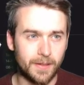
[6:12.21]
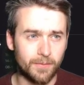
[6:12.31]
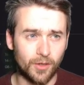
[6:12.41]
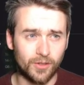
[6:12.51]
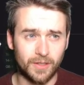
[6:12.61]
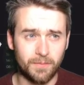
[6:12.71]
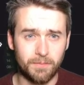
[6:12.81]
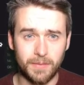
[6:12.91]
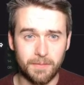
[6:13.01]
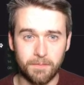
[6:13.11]
I'm not going to
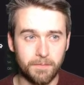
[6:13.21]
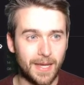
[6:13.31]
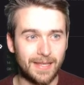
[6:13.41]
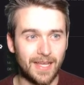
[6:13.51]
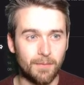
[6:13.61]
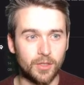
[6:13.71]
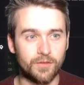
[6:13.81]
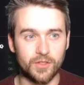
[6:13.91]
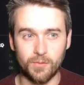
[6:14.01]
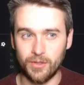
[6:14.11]
be paying that much
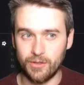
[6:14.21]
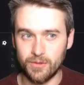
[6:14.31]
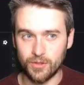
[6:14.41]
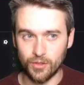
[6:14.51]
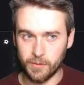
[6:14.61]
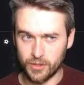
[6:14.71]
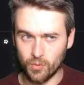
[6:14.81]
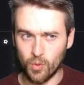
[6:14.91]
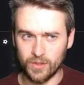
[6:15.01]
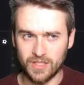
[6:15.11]
for someone who's not coming
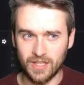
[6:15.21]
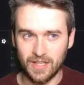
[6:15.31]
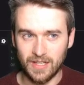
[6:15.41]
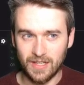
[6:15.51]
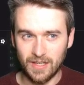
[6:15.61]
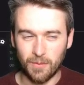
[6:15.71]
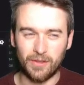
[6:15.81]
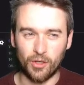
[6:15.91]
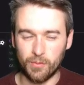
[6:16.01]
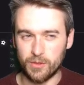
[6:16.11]
towards
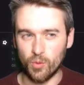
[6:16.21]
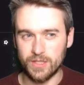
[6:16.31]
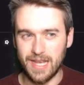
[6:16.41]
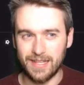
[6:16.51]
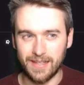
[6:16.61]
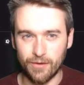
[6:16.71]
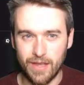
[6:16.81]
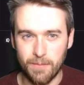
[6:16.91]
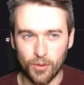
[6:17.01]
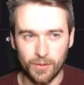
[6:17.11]
the end of the
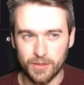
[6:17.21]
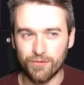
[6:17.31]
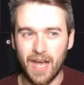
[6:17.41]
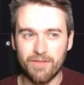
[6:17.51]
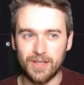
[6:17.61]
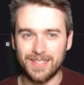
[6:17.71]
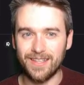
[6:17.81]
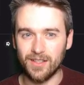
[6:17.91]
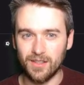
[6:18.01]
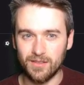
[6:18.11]
career, but it was a 5-year
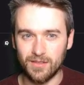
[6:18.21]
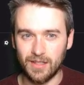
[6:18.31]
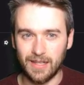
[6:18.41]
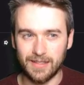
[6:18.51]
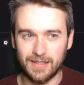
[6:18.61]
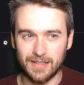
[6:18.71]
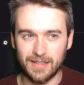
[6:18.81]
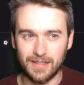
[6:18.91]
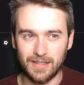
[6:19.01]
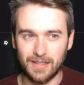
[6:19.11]
deal
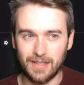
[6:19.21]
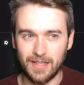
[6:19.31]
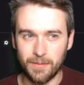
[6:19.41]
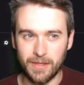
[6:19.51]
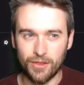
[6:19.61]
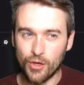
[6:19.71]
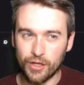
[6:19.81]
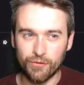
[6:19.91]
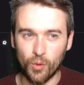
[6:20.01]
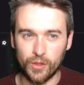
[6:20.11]
and he'd be
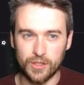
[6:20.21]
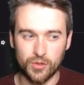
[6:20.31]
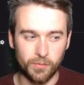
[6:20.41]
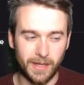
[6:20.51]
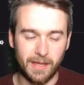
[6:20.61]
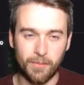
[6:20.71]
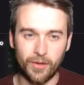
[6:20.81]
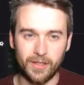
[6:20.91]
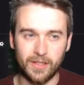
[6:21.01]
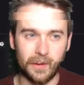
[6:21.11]
34 years old by that
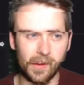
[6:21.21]
point.